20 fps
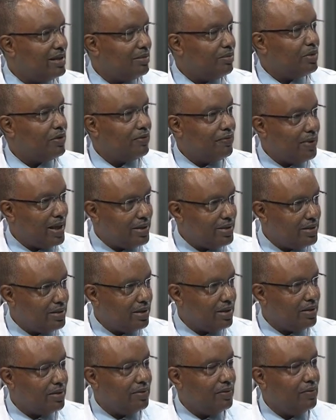
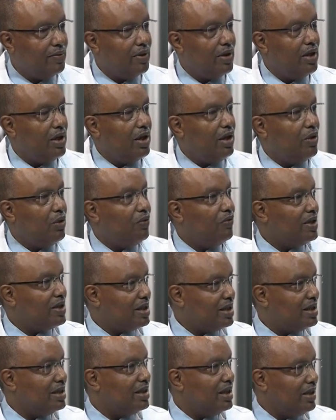professor who
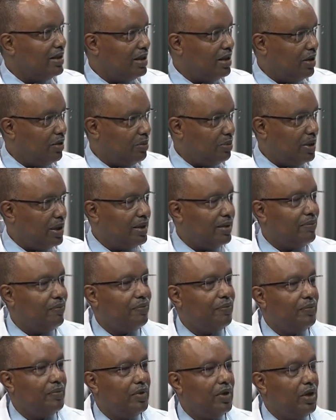visited Ethiopia.
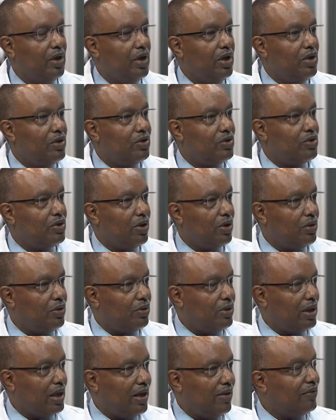
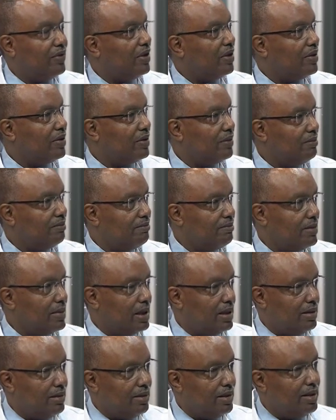So after
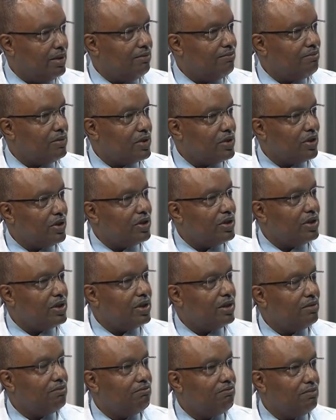a
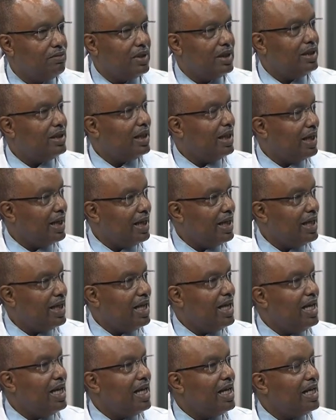certain delay,
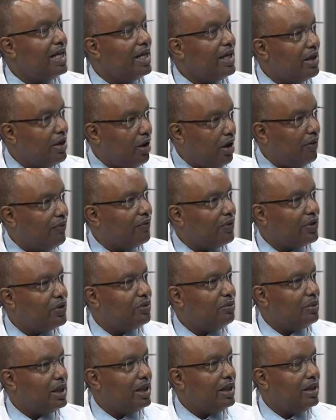he offered
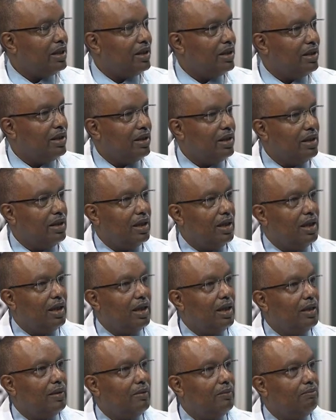me
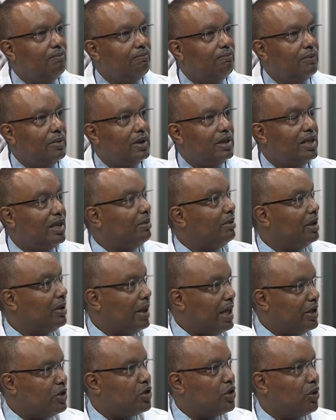
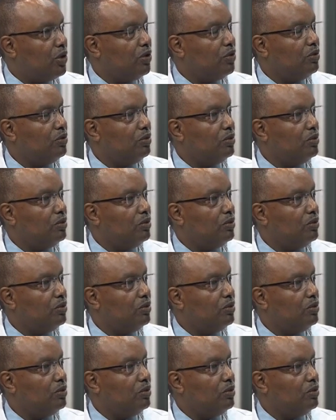WHO